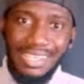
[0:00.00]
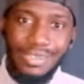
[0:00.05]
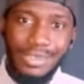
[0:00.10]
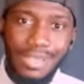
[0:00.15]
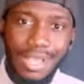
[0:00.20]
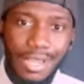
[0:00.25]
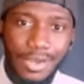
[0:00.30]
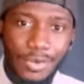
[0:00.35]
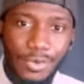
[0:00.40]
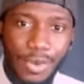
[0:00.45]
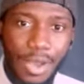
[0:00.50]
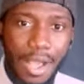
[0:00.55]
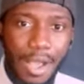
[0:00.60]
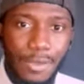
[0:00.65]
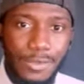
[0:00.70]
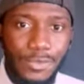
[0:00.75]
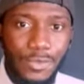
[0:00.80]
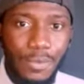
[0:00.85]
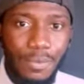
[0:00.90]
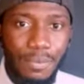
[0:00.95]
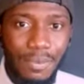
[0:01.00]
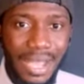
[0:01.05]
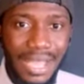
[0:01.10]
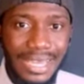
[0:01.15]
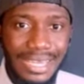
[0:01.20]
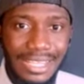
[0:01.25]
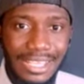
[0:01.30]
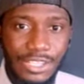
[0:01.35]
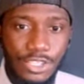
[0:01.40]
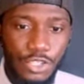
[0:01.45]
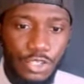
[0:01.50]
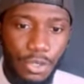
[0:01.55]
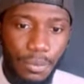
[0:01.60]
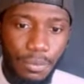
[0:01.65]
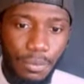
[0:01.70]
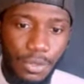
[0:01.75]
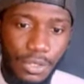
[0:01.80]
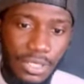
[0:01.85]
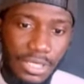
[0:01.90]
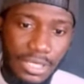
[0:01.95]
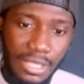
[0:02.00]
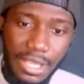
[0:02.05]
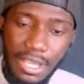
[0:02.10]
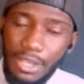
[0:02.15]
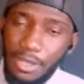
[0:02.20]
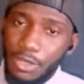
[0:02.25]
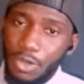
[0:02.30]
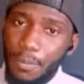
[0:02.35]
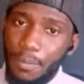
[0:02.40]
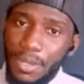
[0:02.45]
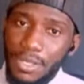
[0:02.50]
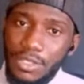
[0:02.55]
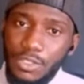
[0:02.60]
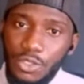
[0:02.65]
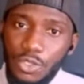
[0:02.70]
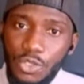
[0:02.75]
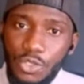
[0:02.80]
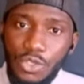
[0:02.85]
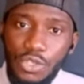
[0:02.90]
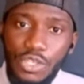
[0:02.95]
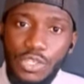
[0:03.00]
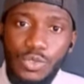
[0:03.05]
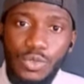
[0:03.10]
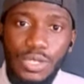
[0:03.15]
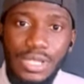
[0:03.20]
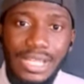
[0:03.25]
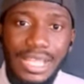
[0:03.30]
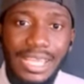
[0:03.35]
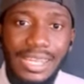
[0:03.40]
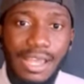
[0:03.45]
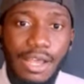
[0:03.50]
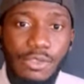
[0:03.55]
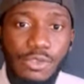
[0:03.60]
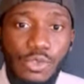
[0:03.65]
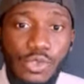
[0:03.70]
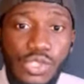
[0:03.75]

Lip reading: you can know how to manage your money. Number two, you need to learn how to